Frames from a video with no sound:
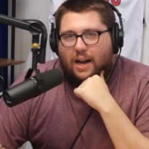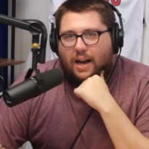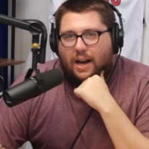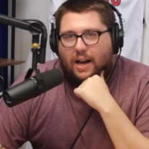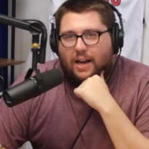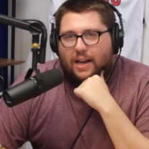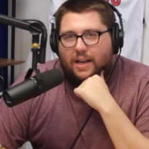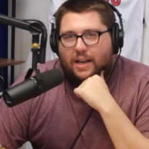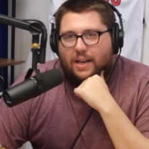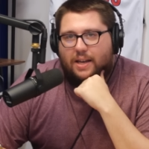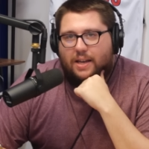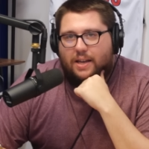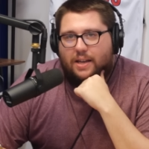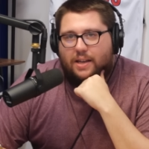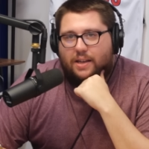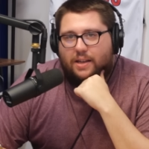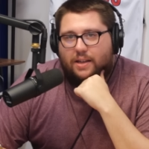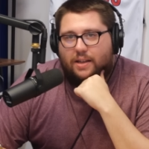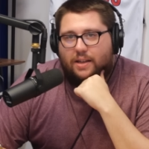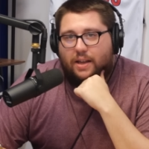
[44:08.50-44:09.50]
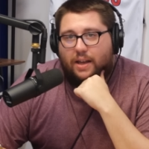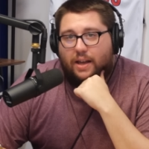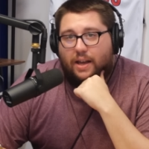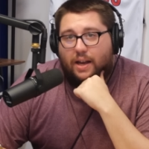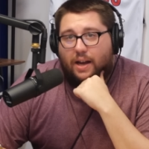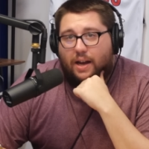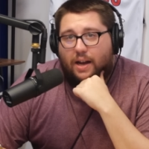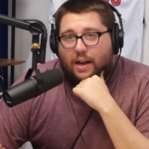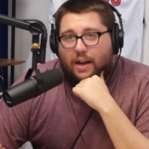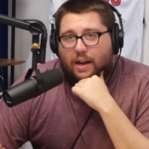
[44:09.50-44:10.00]
I
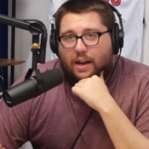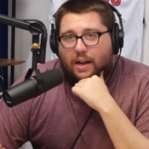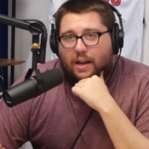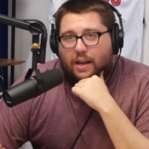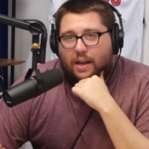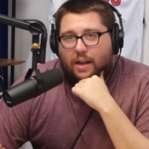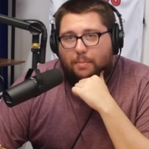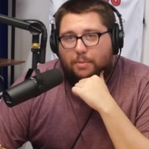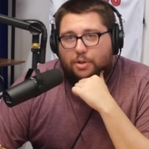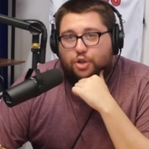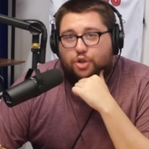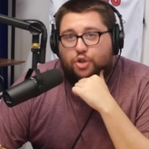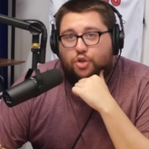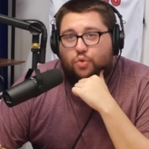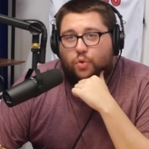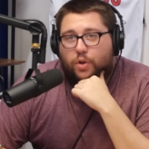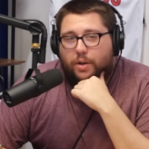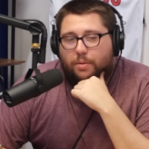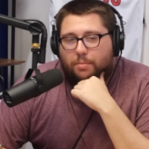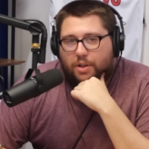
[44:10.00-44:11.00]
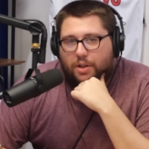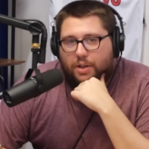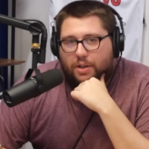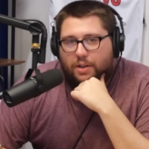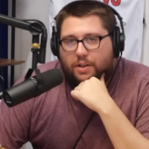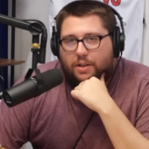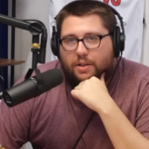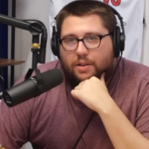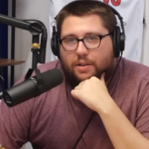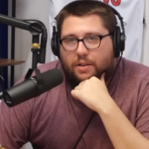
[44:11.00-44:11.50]
am
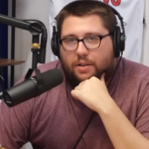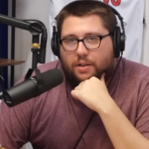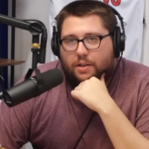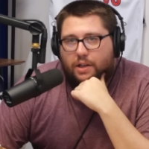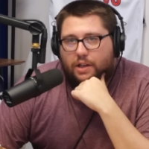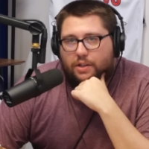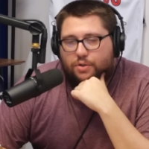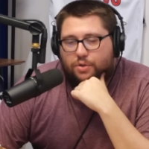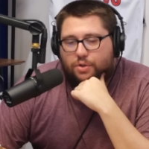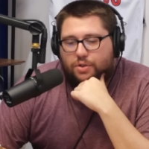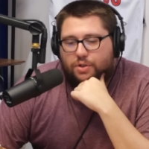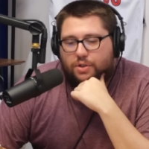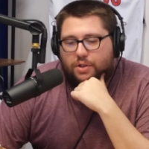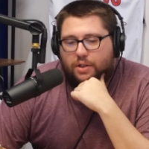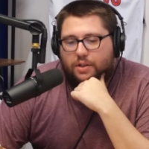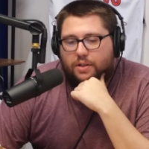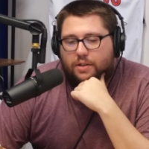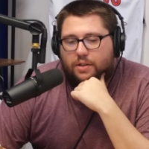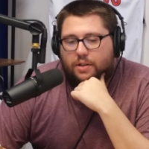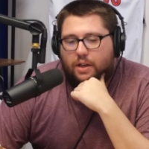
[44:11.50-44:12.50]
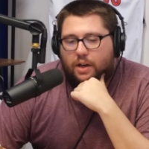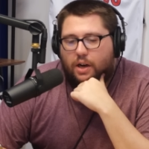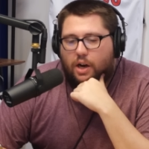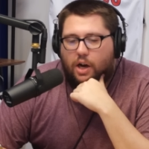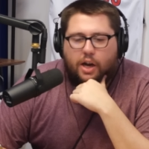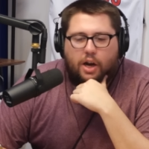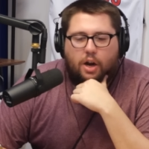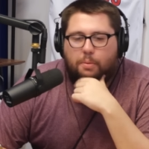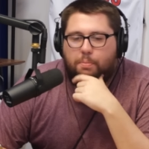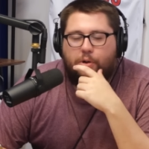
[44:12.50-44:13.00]
extremely interested, and
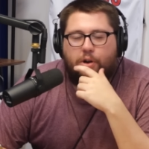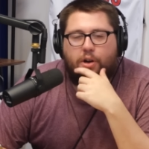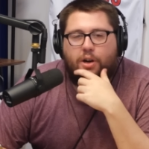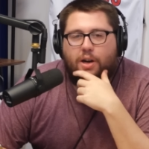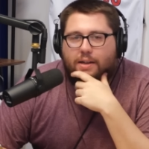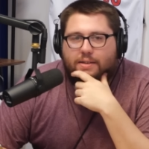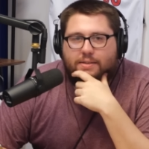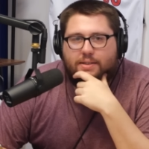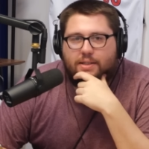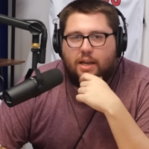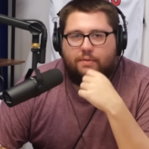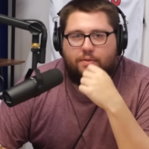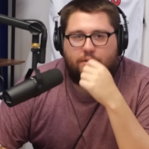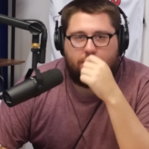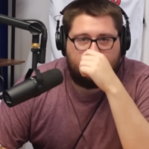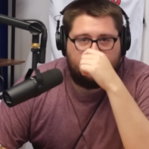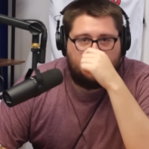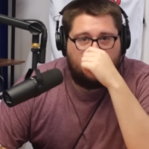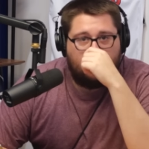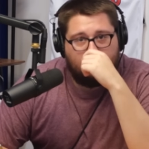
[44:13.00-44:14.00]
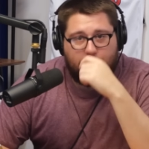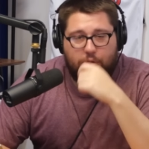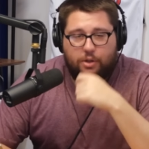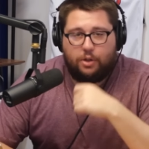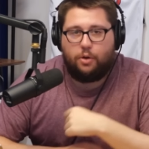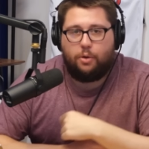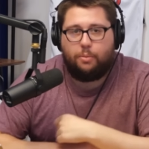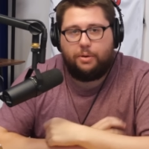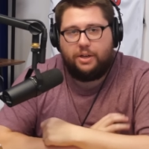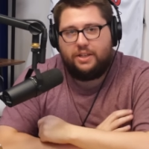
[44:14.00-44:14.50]
I'll, and I'll put it out of seven. That's a number
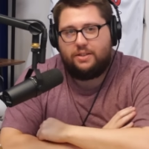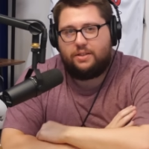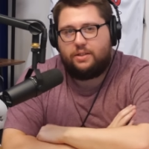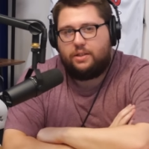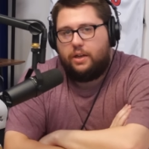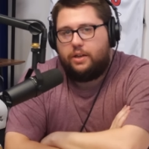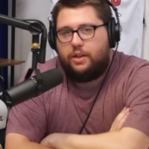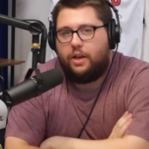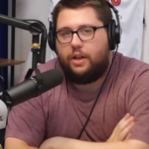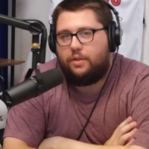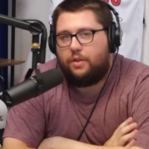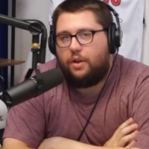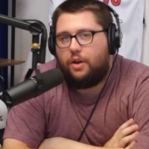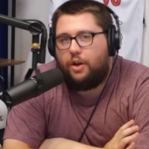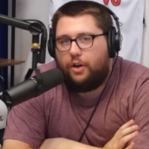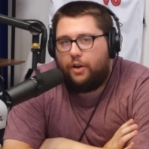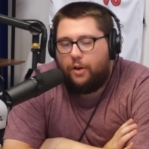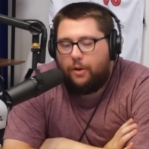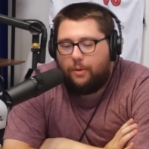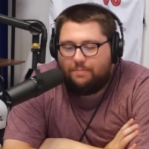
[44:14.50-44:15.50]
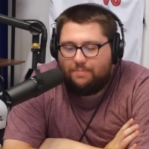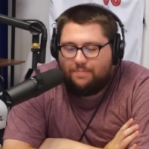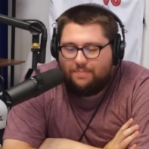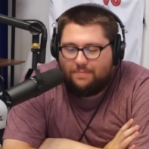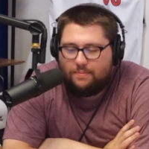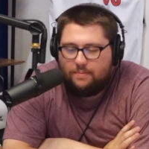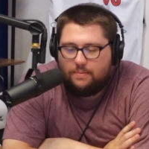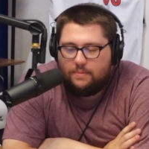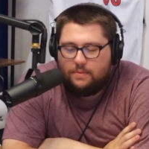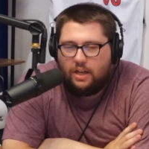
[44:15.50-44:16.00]
that nobody has said yet. There you go.
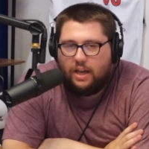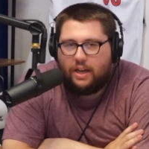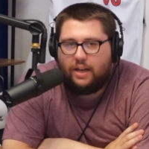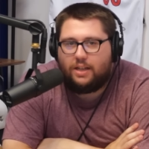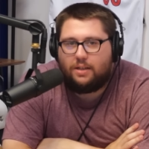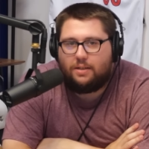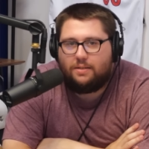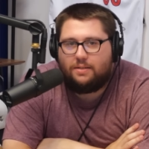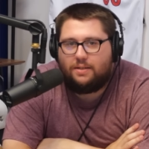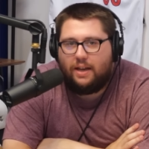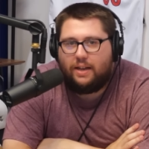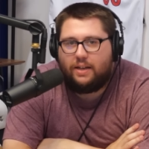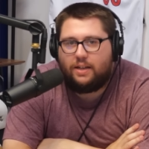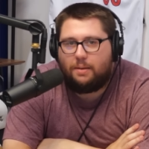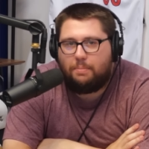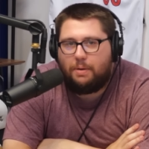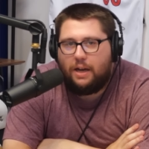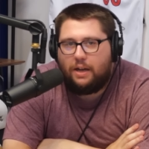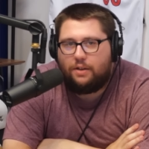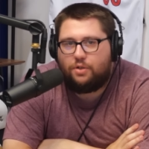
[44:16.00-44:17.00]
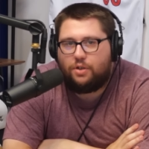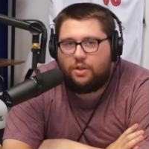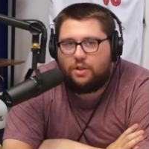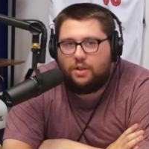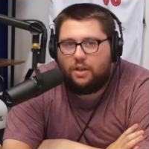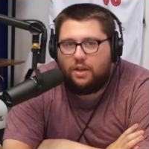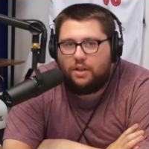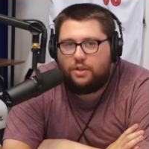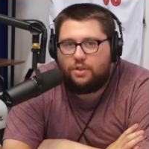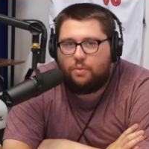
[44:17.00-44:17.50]
Danica, Danica Patrick in
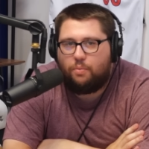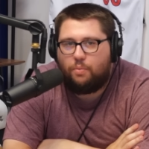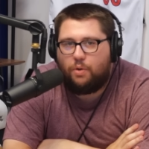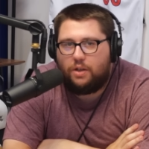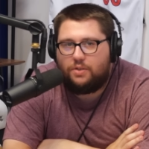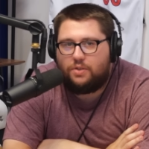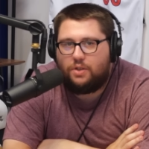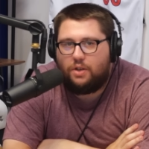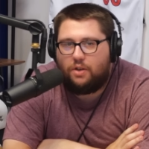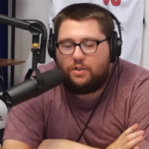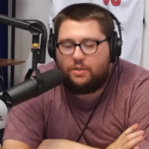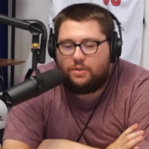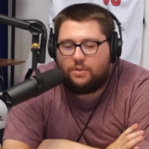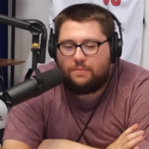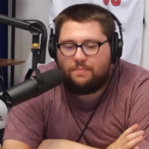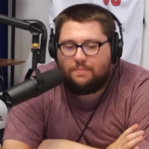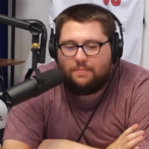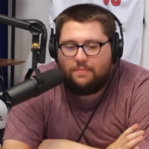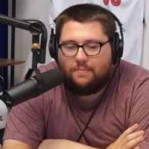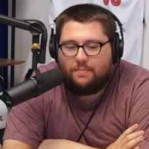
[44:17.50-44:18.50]
the Nationwide Series.